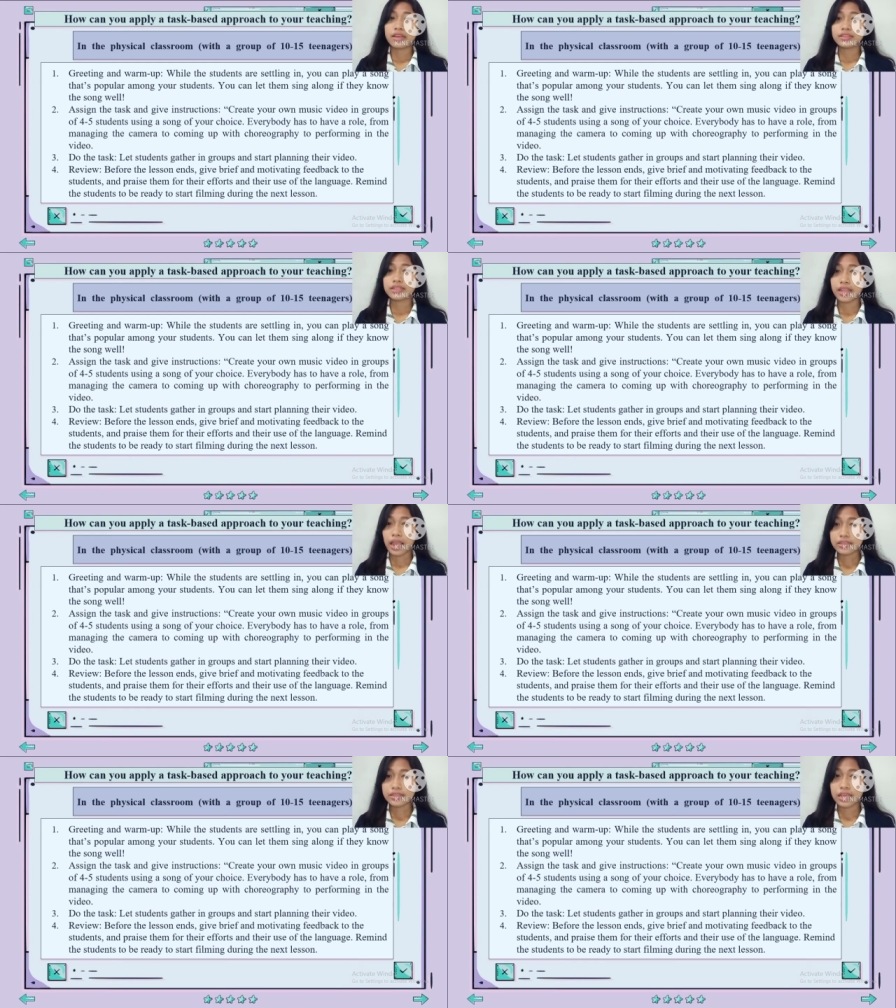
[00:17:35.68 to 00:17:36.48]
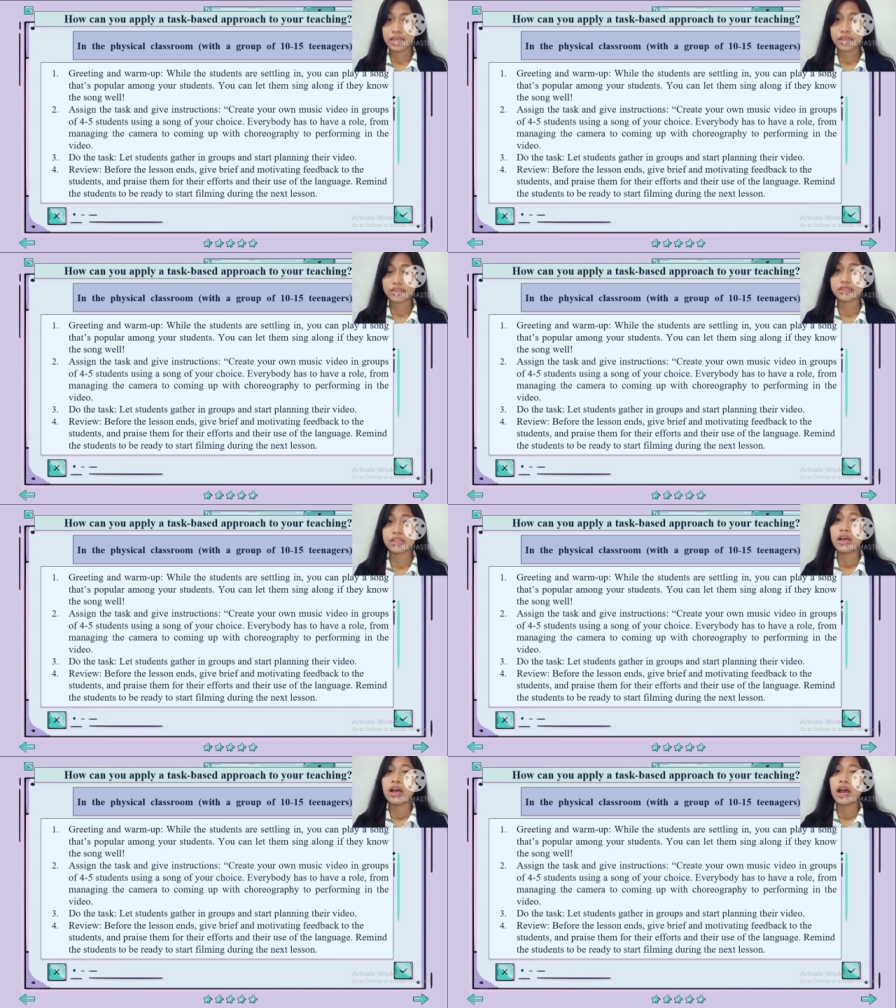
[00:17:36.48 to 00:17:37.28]
And the next is,
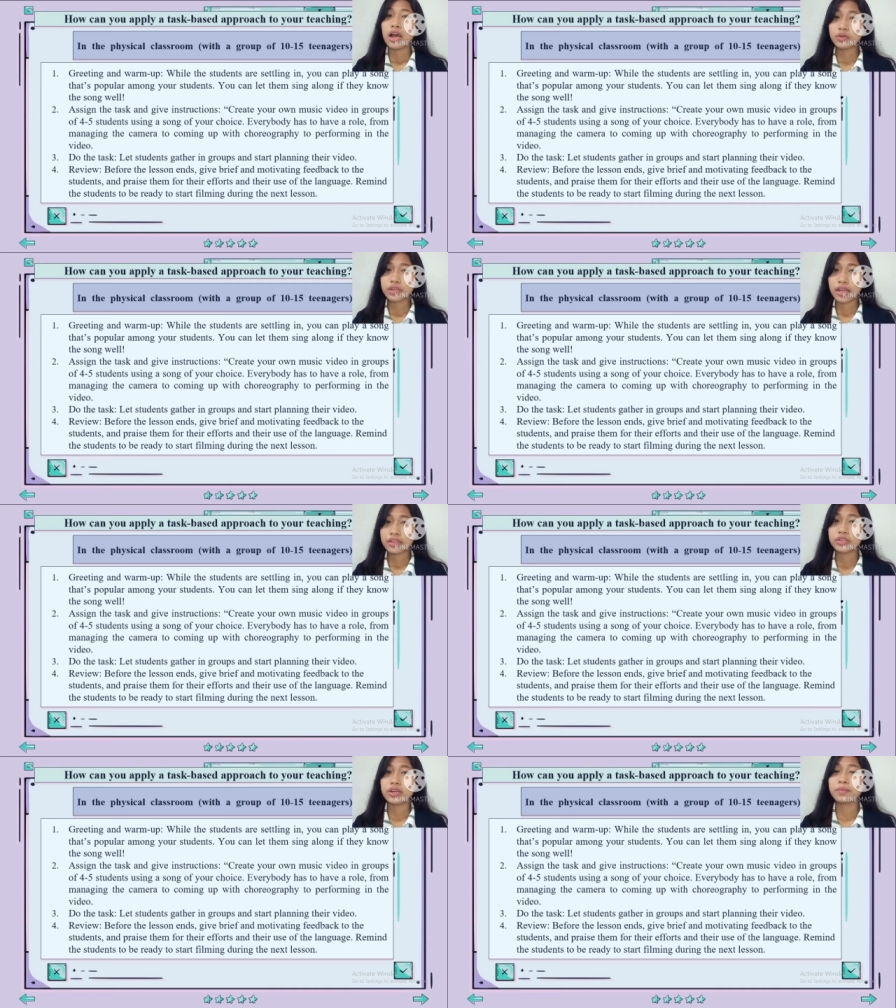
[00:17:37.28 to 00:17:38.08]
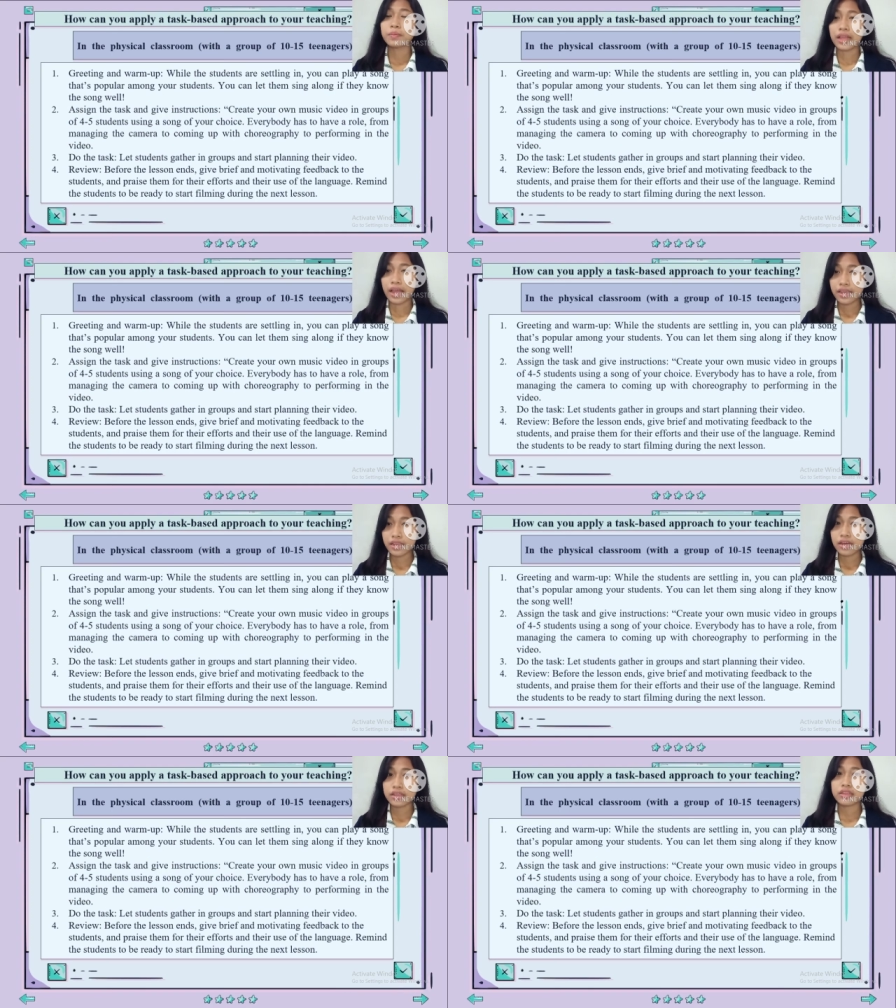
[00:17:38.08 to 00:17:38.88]
how can you
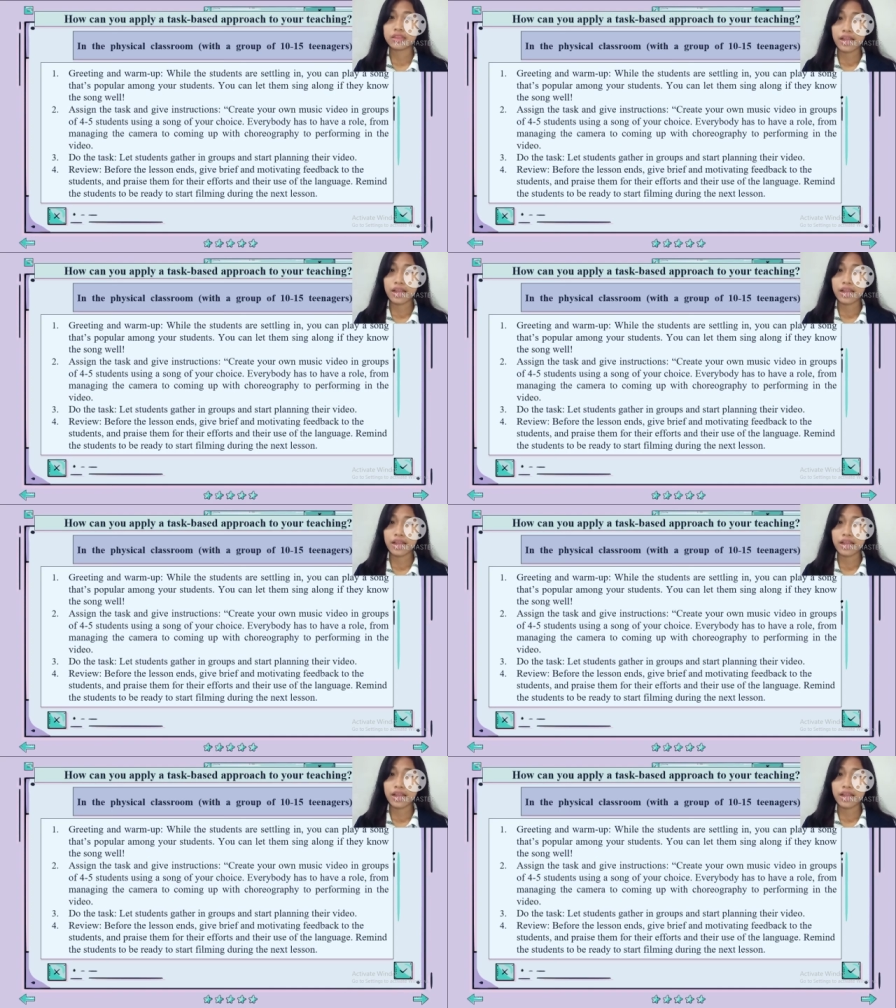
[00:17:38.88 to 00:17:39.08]
apply a